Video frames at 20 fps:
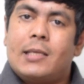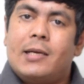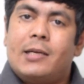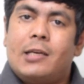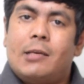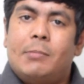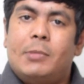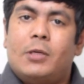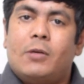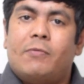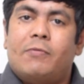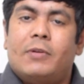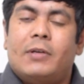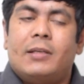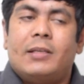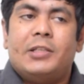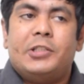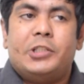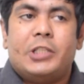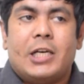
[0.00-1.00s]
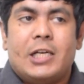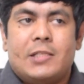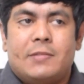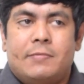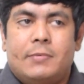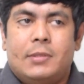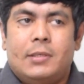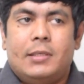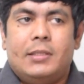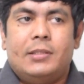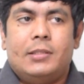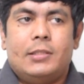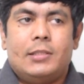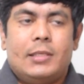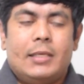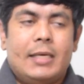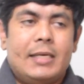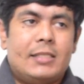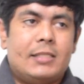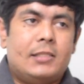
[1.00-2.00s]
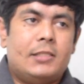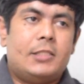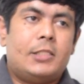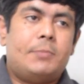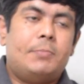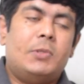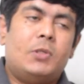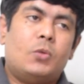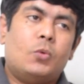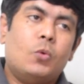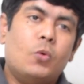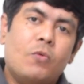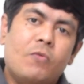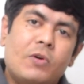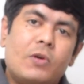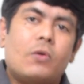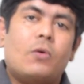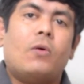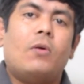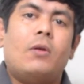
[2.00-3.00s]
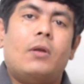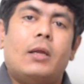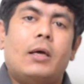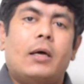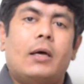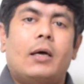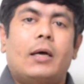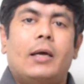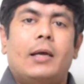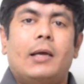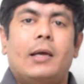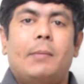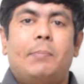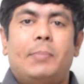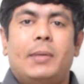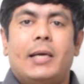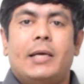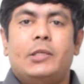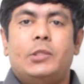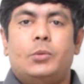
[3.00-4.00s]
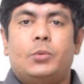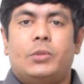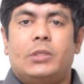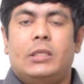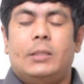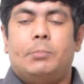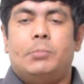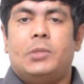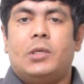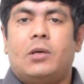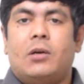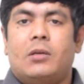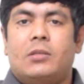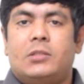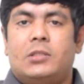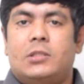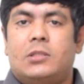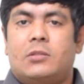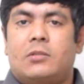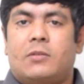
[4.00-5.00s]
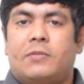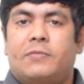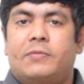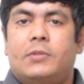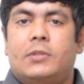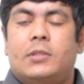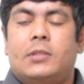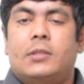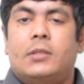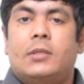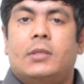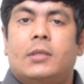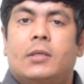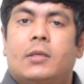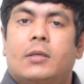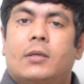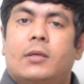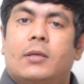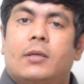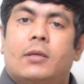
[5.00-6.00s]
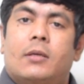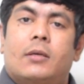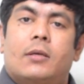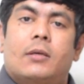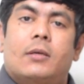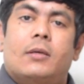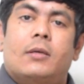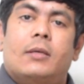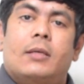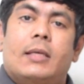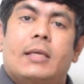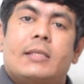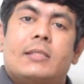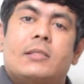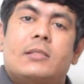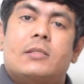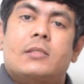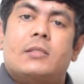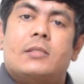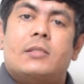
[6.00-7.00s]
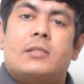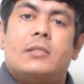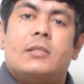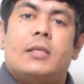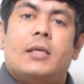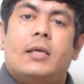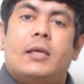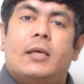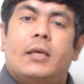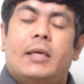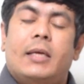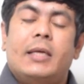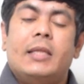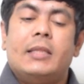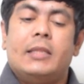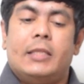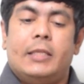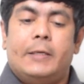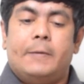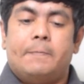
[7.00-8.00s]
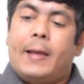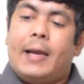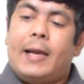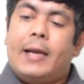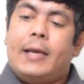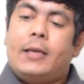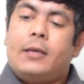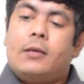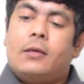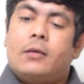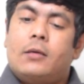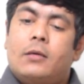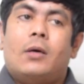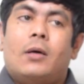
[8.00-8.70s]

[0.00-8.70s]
a little bit of English as well in the lessons, but overall I plan to keep the content of the lessons Hindi. And